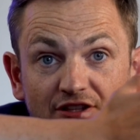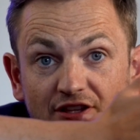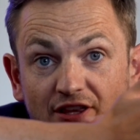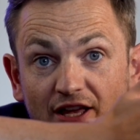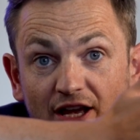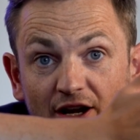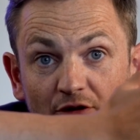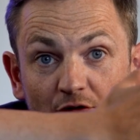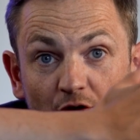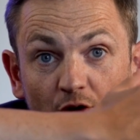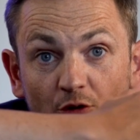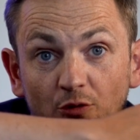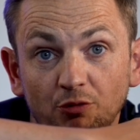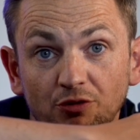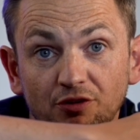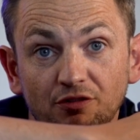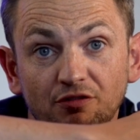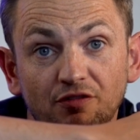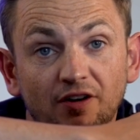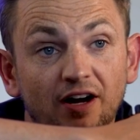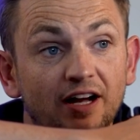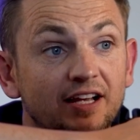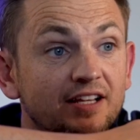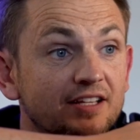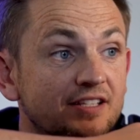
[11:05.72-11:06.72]
to their own
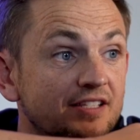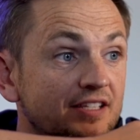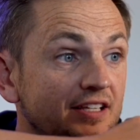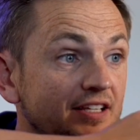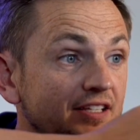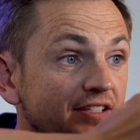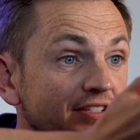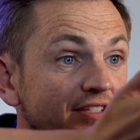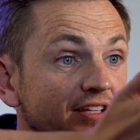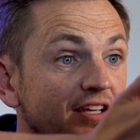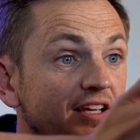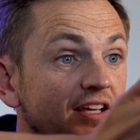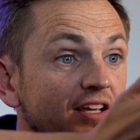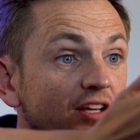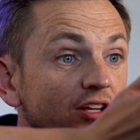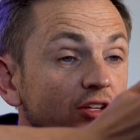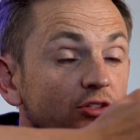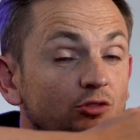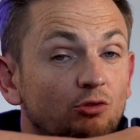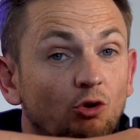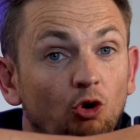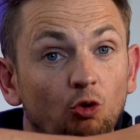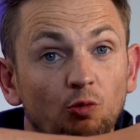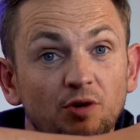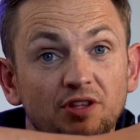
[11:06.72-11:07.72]
devices?
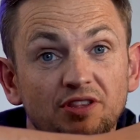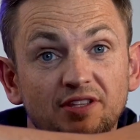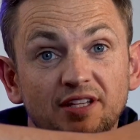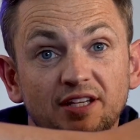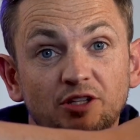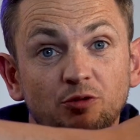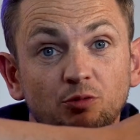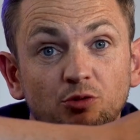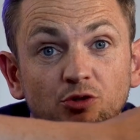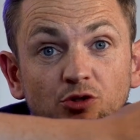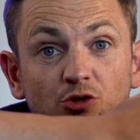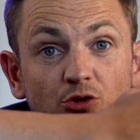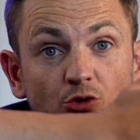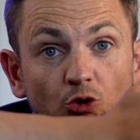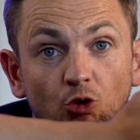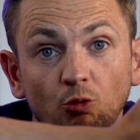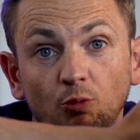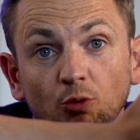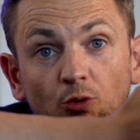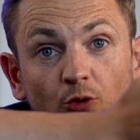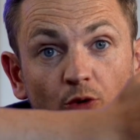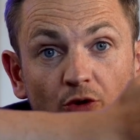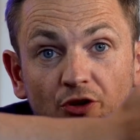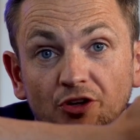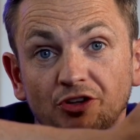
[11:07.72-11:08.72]
So all we did was
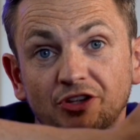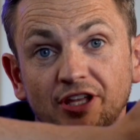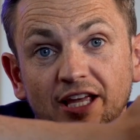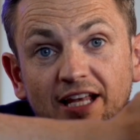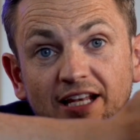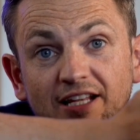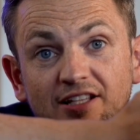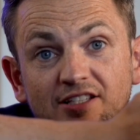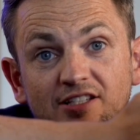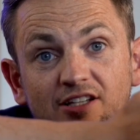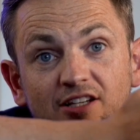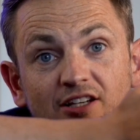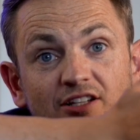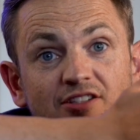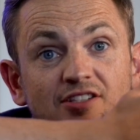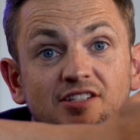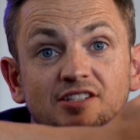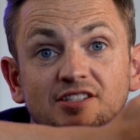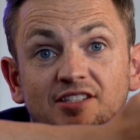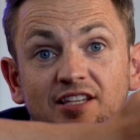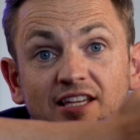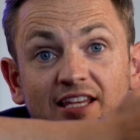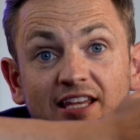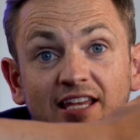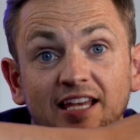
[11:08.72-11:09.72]
double the data to
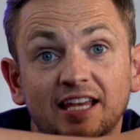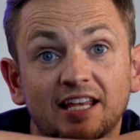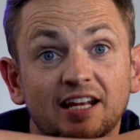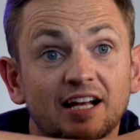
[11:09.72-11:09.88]
see it